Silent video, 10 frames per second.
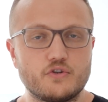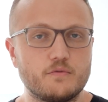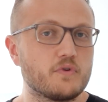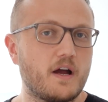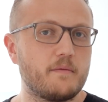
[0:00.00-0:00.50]
two
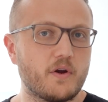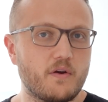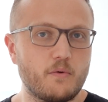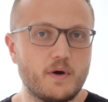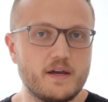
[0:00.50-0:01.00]

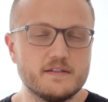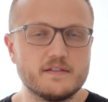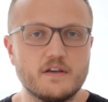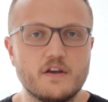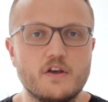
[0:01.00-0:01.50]
primary
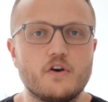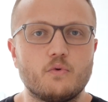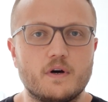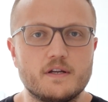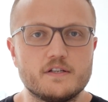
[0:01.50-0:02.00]
ways.
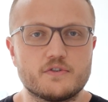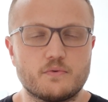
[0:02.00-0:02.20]
One is